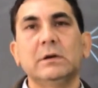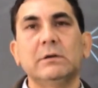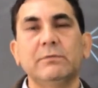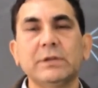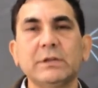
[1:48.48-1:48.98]

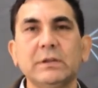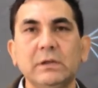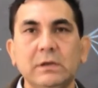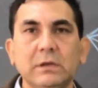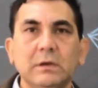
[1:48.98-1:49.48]
within
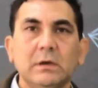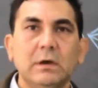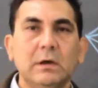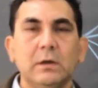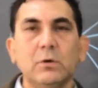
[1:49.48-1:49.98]
the
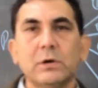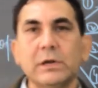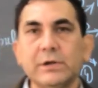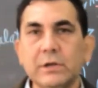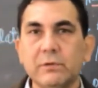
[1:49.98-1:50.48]

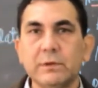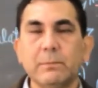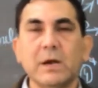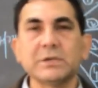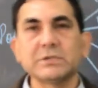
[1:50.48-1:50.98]
locality of the
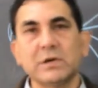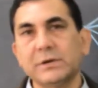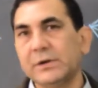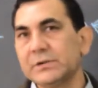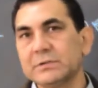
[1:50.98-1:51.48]

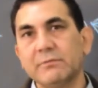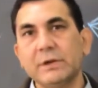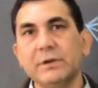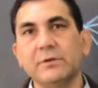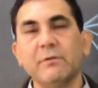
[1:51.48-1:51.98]
Pakistan, it is a
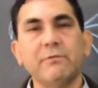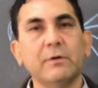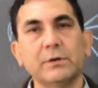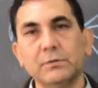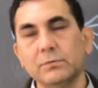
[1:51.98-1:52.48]
very tough
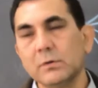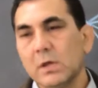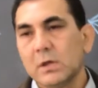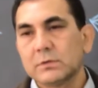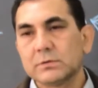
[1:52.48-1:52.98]
for you.
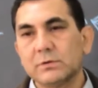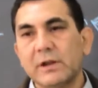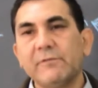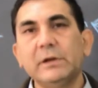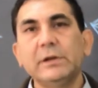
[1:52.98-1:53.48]
So
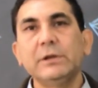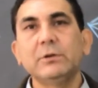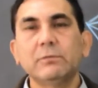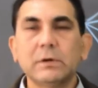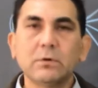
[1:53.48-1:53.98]
definitely
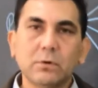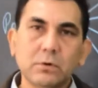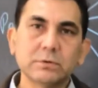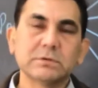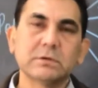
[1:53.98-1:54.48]
you will
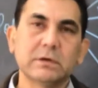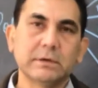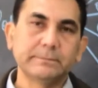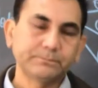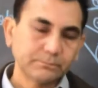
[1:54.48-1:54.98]

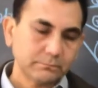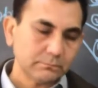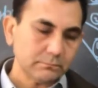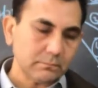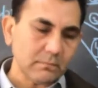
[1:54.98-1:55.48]
go
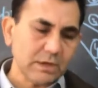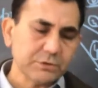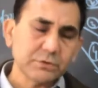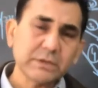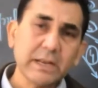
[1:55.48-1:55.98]

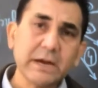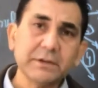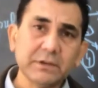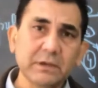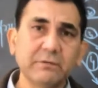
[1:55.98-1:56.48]
to
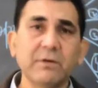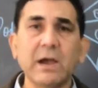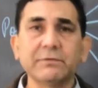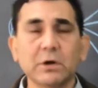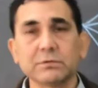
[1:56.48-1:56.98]
select the
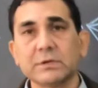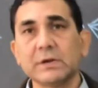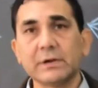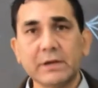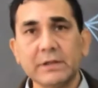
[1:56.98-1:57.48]
5,000
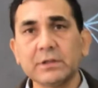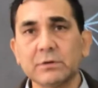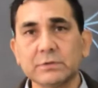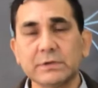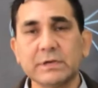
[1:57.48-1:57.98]
or
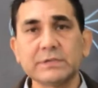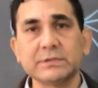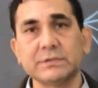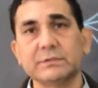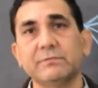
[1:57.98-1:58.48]
10,000
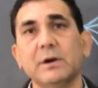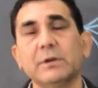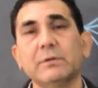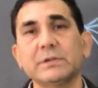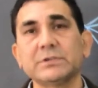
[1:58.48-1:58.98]
nurses for
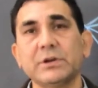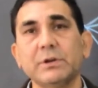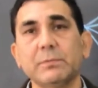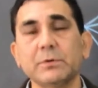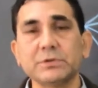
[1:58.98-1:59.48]
your
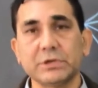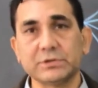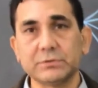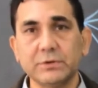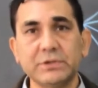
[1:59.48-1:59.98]
study project,
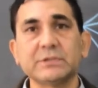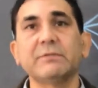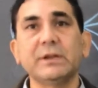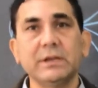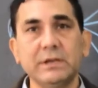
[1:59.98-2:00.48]
so it is a
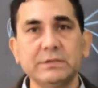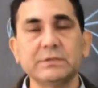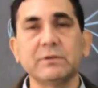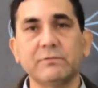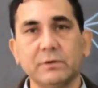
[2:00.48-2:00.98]
very
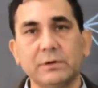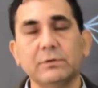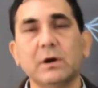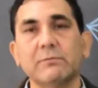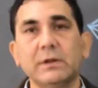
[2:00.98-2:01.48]
easier for
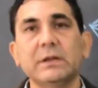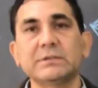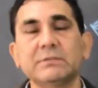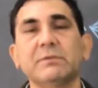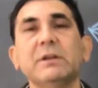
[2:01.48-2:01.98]
you, or it
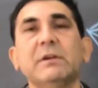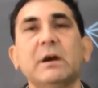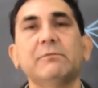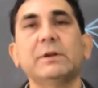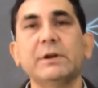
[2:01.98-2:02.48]
is very
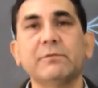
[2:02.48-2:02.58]
convenient